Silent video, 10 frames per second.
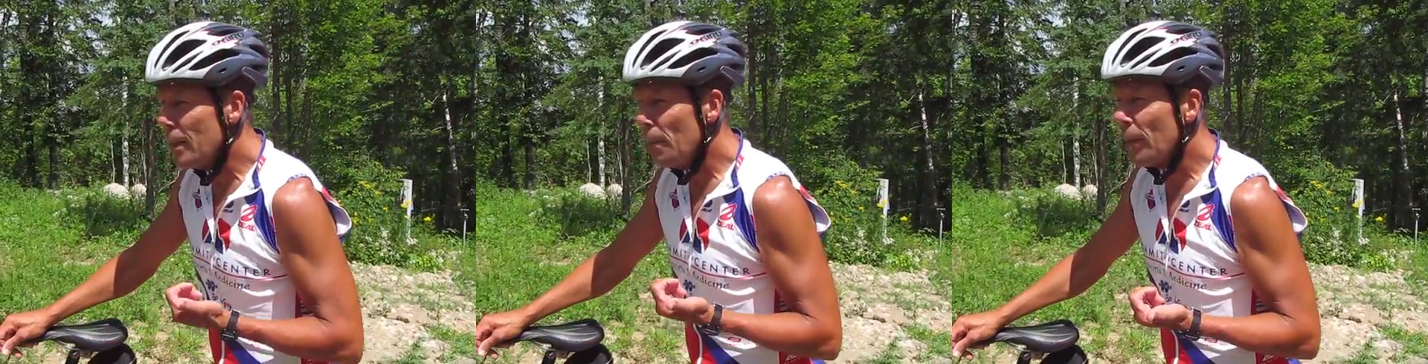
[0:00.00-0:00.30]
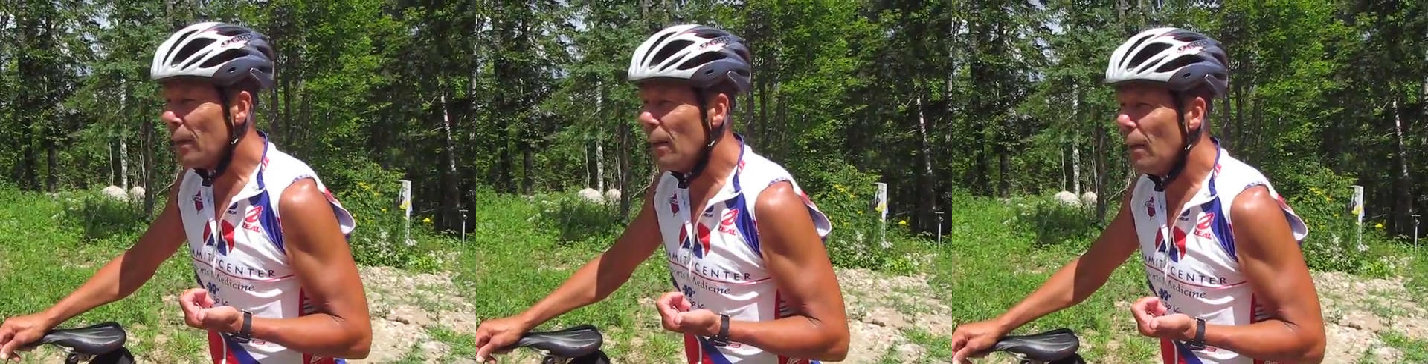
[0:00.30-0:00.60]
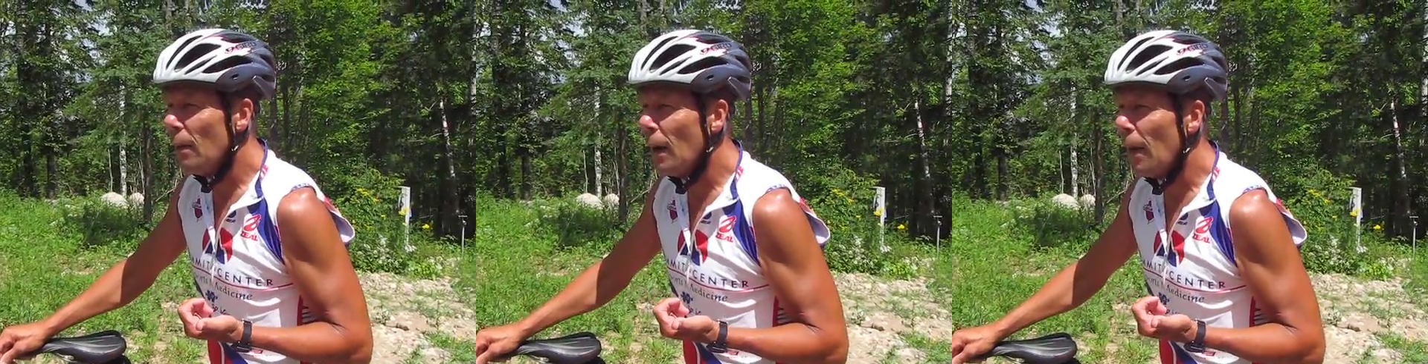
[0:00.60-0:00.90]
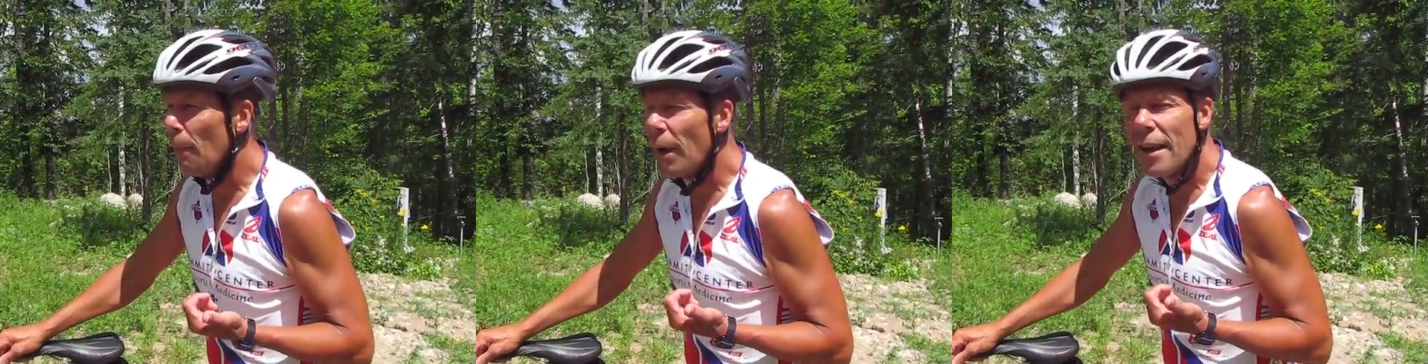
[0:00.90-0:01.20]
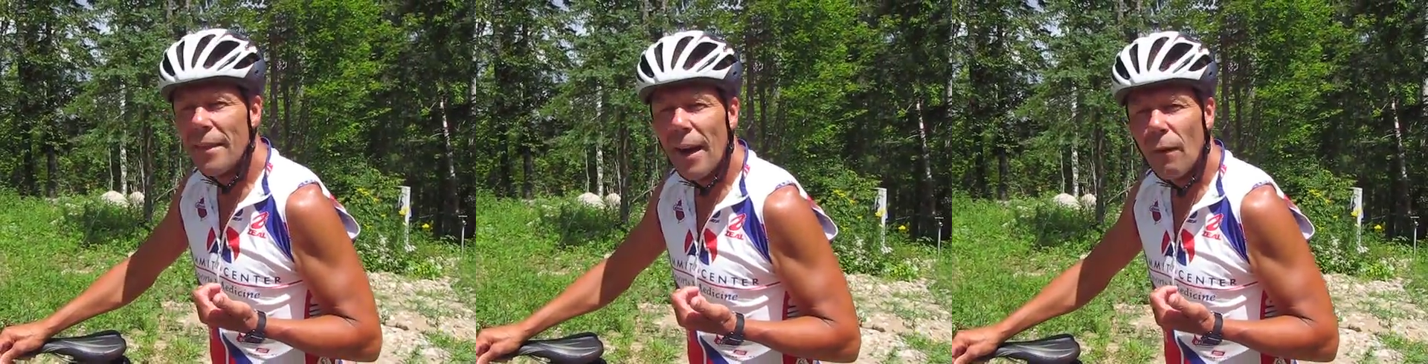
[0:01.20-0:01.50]
typical
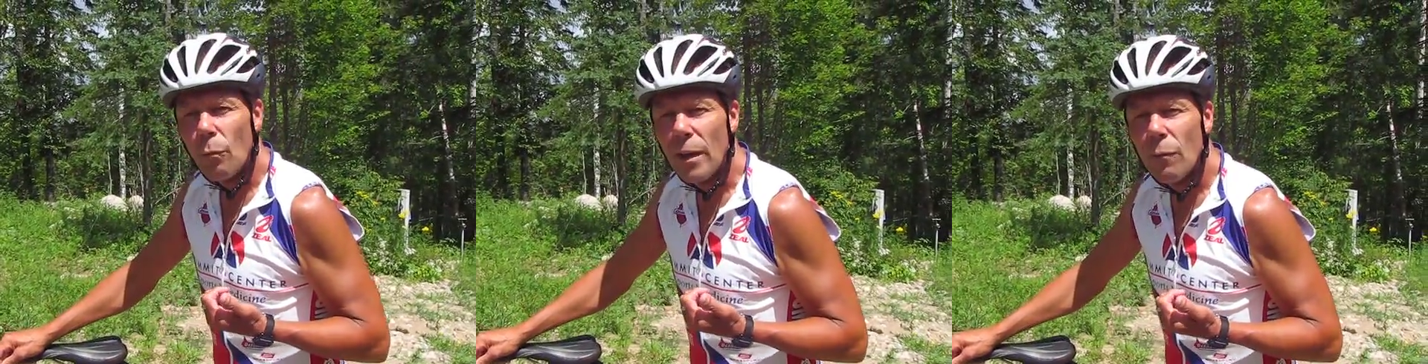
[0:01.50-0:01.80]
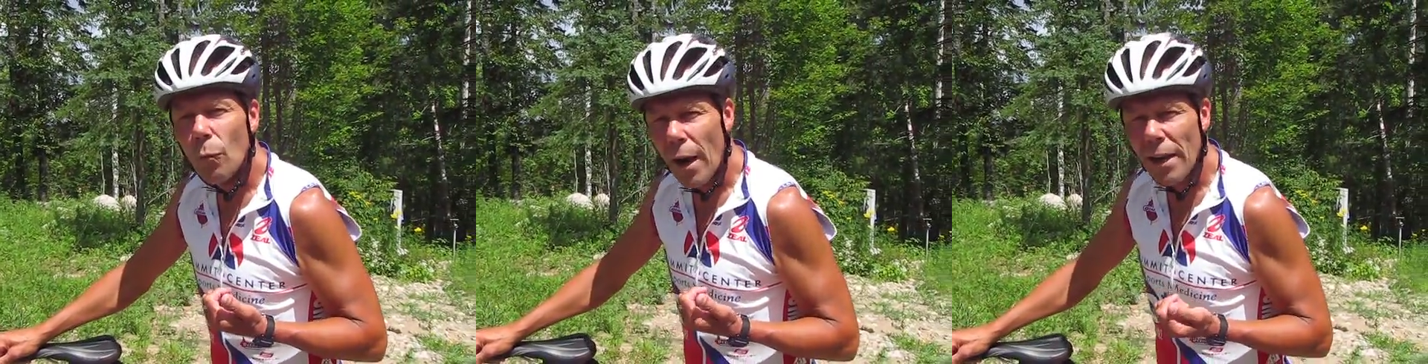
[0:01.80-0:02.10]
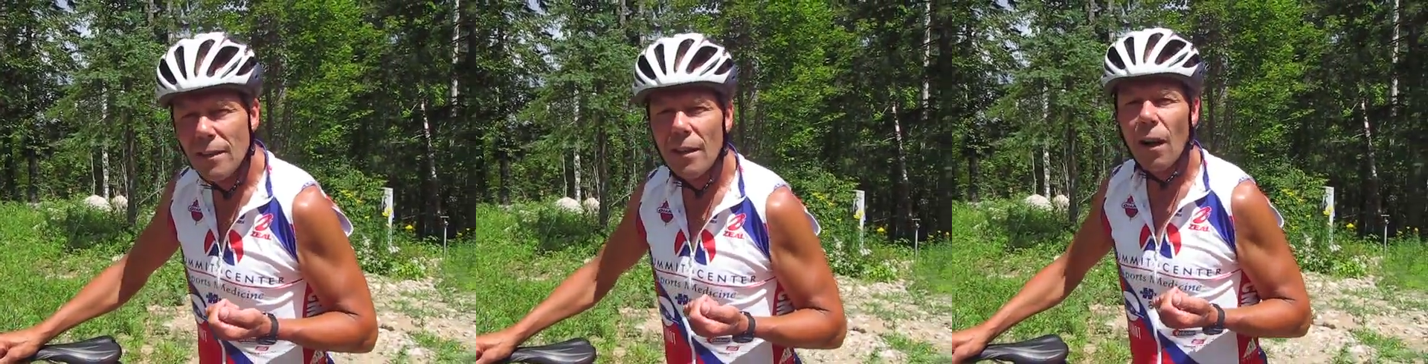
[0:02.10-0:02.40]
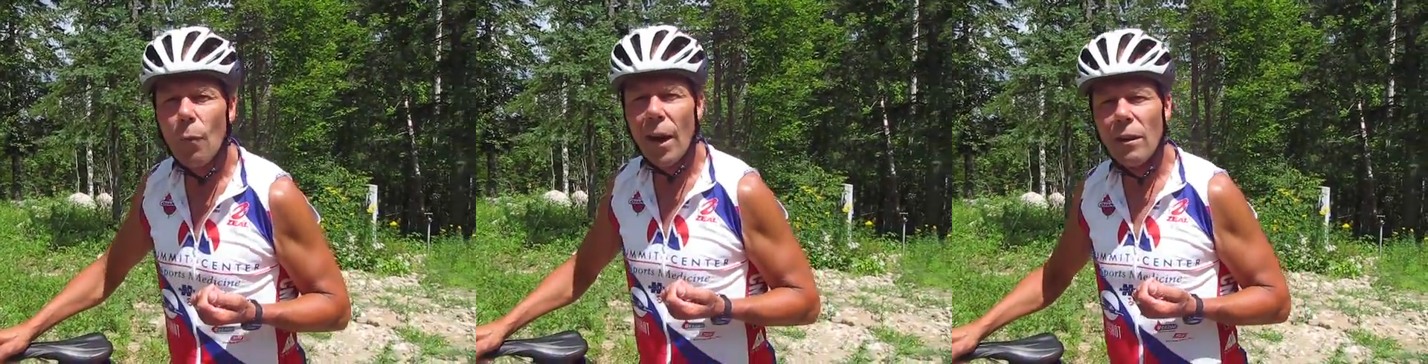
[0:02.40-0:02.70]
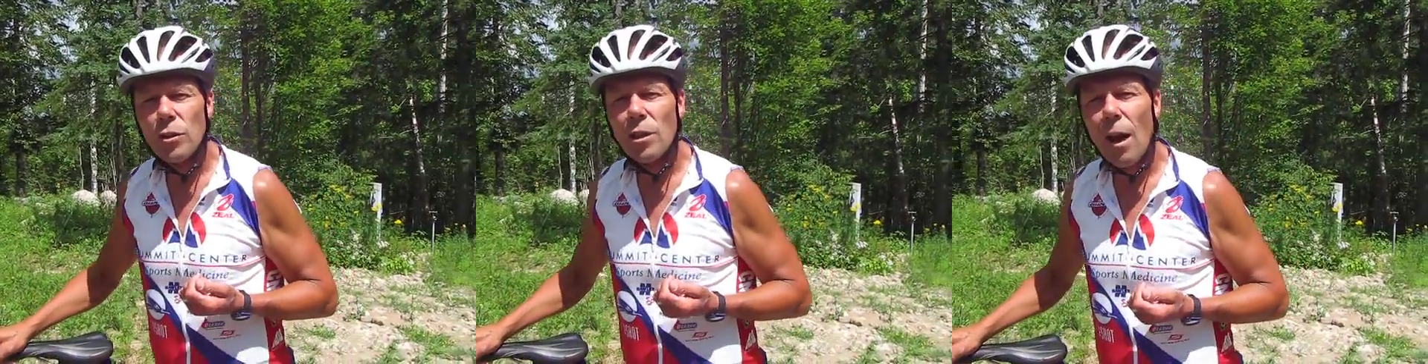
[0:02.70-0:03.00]
bike that we rent in our
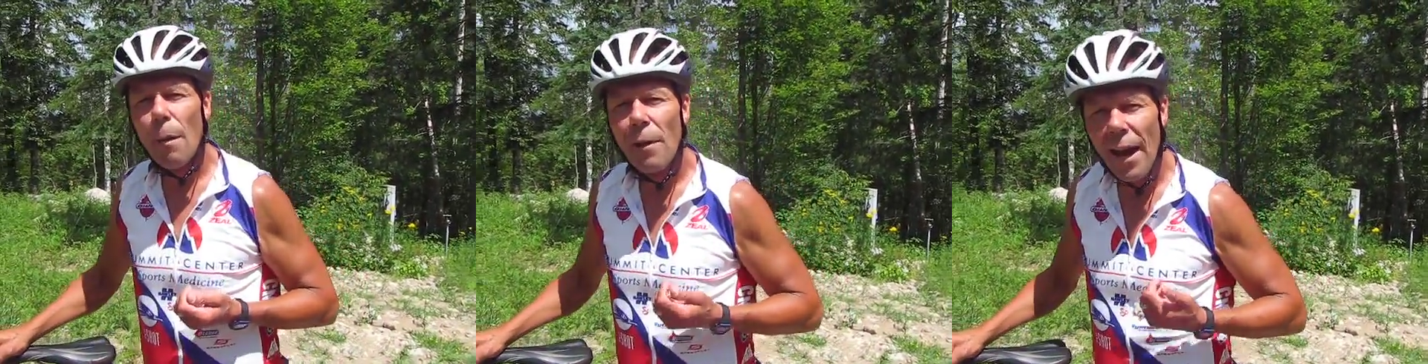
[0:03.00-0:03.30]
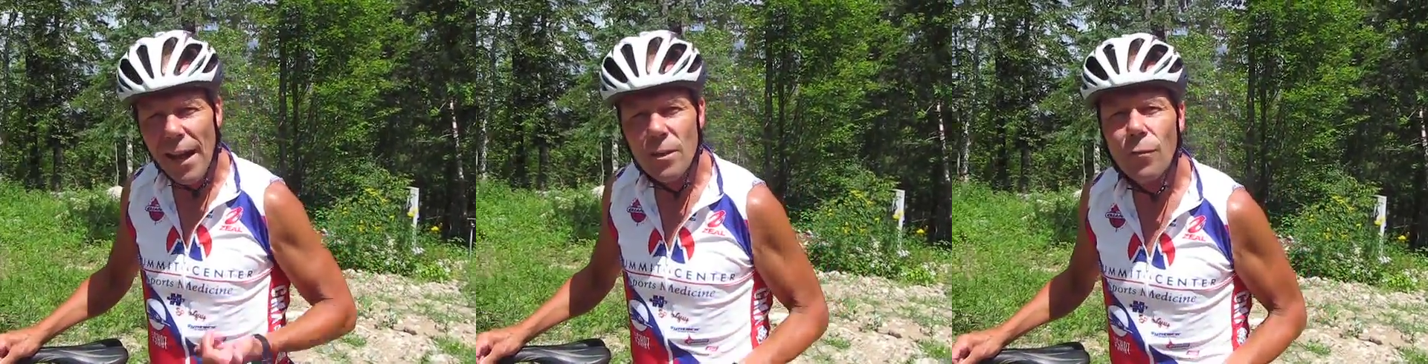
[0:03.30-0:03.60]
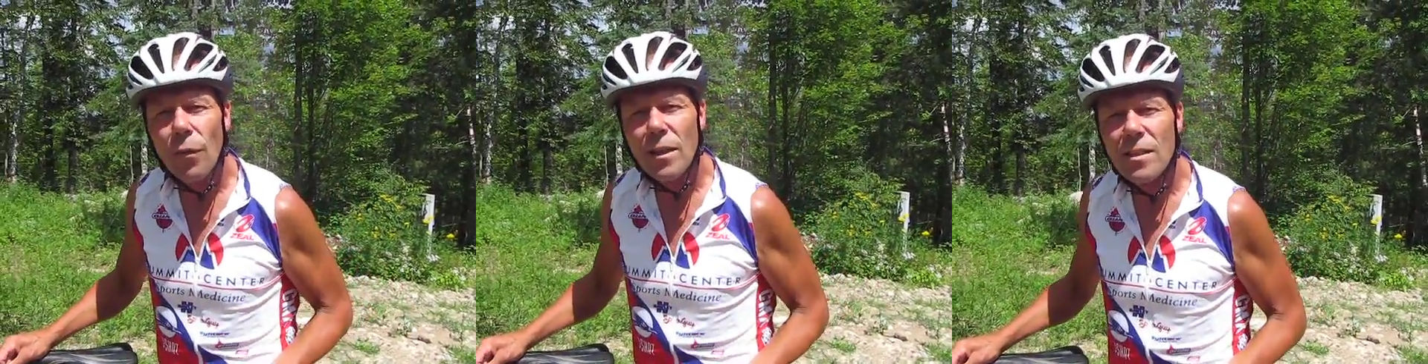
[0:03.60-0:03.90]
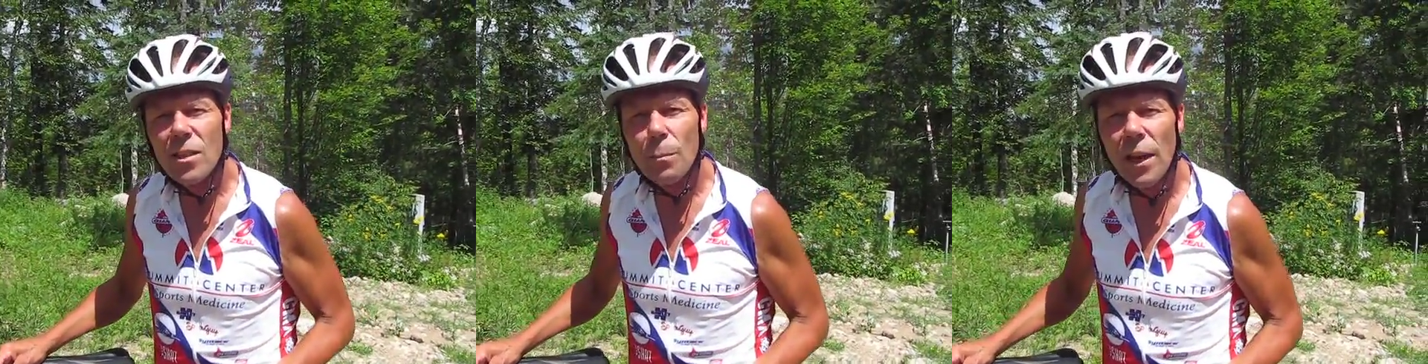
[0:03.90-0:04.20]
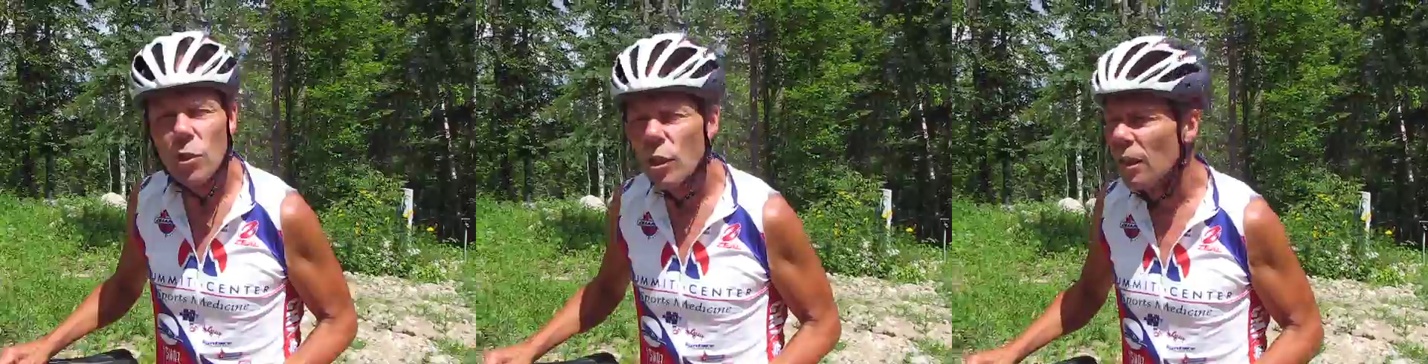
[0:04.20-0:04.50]
rental shop has front
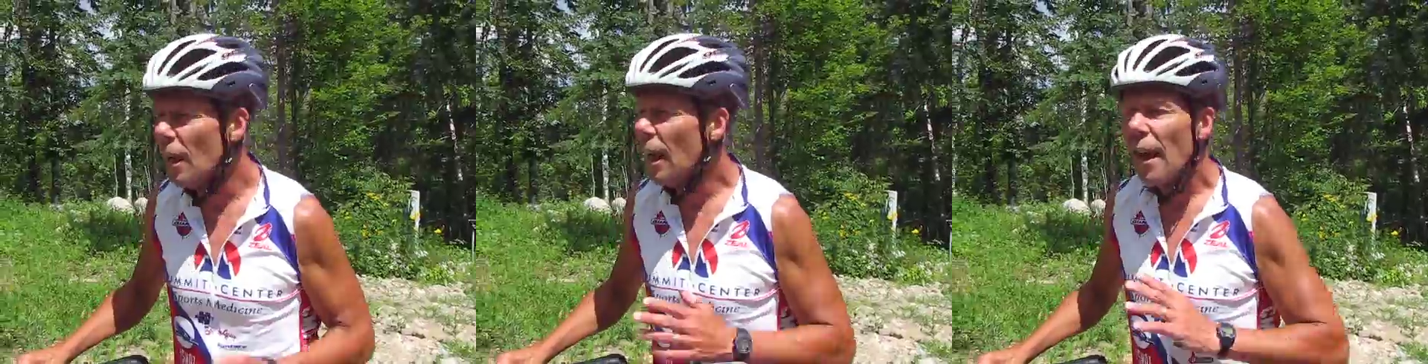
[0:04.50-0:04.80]
suspension,